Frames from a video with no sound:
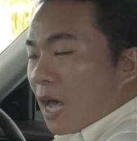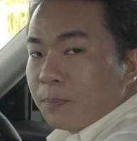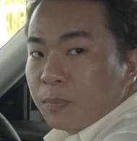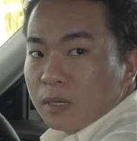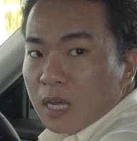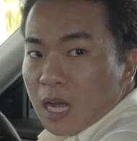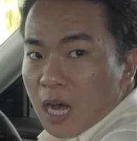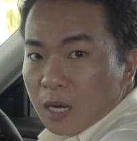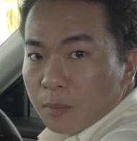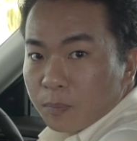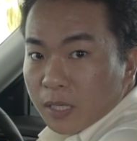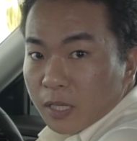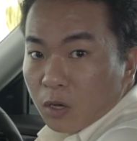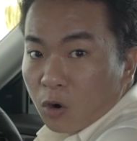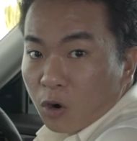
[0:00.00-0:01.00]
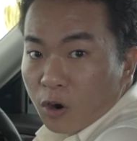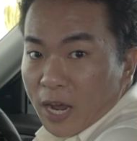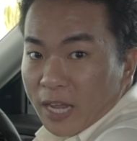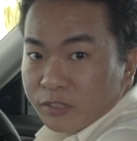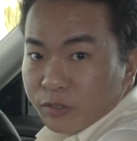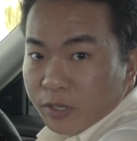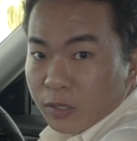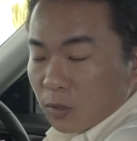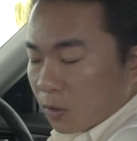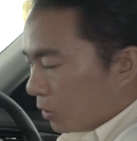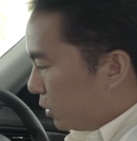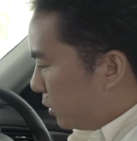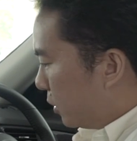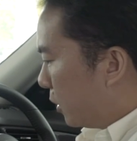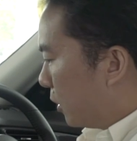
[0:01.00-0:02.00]
Apple CarPlay or Android
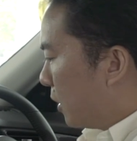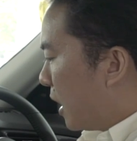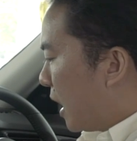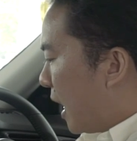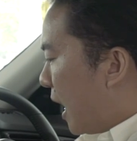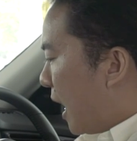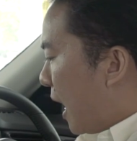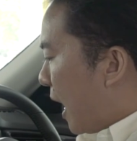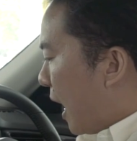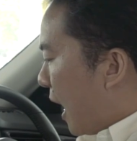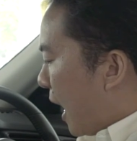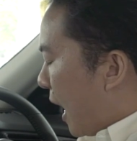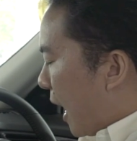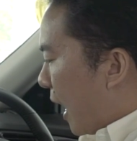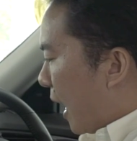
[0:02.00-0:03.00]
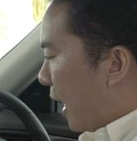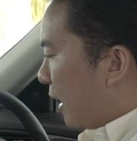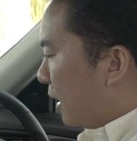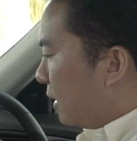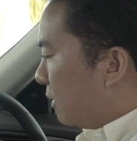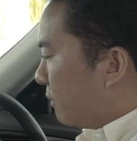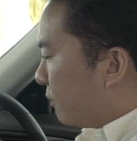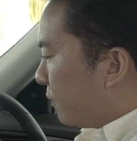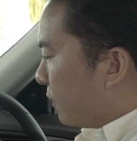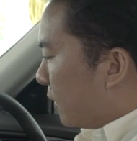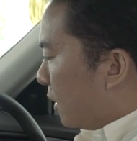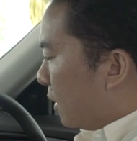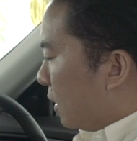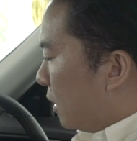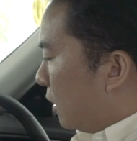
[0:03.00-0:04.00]
Auto, and
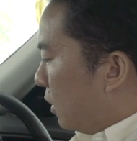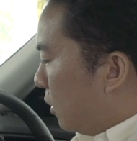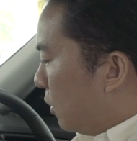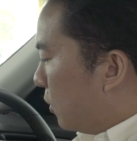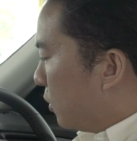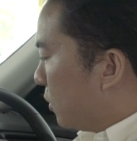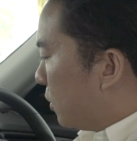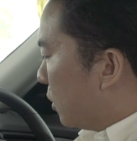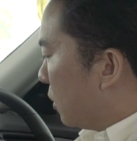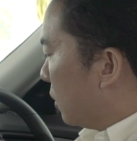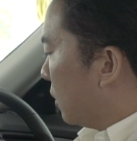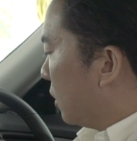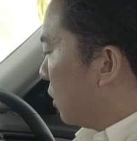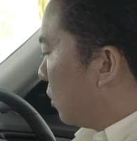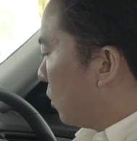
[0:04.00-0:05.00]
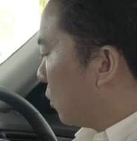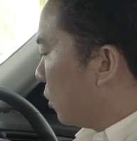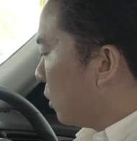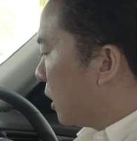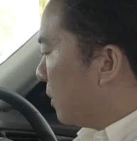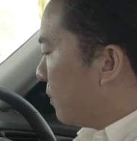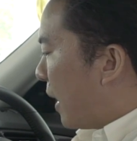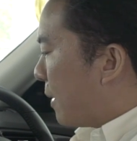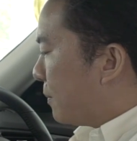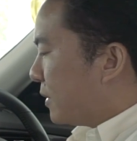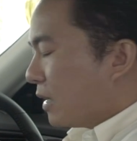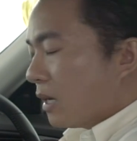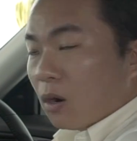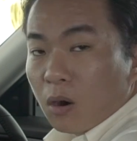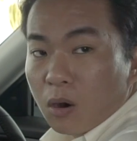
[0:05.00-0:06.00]
use Google
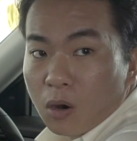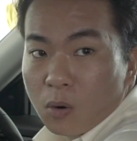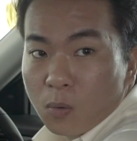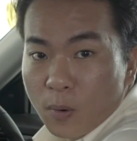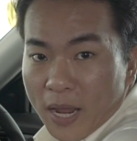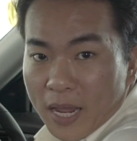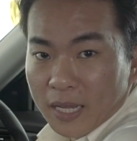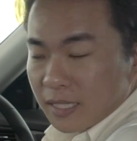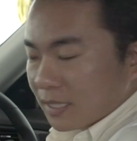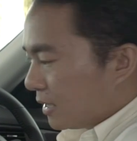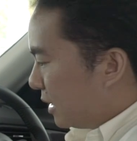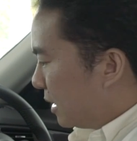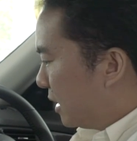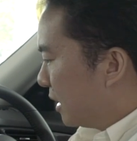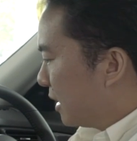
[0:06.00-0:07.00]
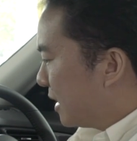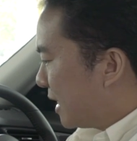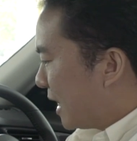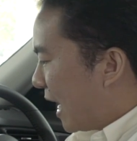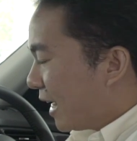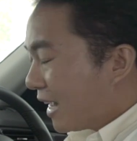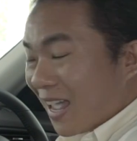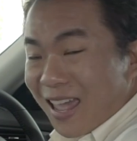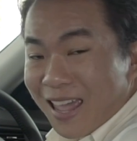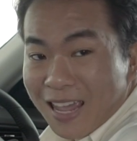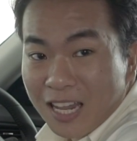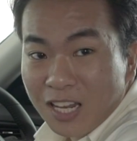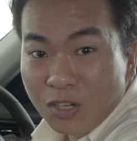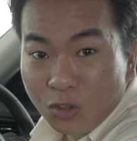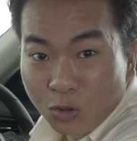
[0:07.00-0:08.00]
Maps or Waze just like
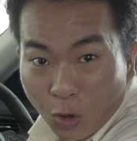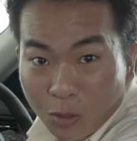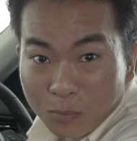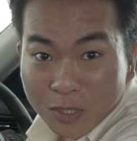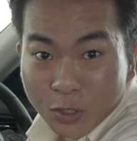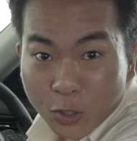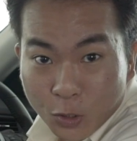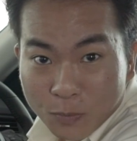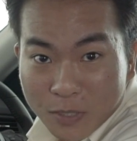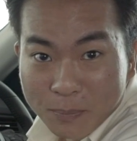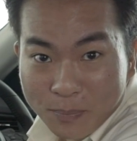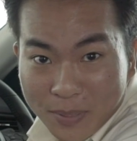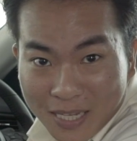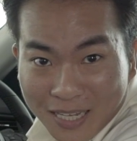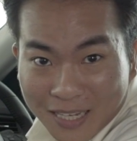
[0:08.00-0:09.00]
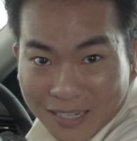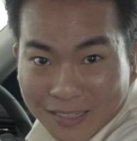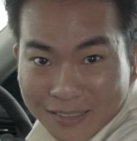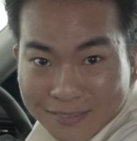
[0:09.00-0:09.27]
a normal human being.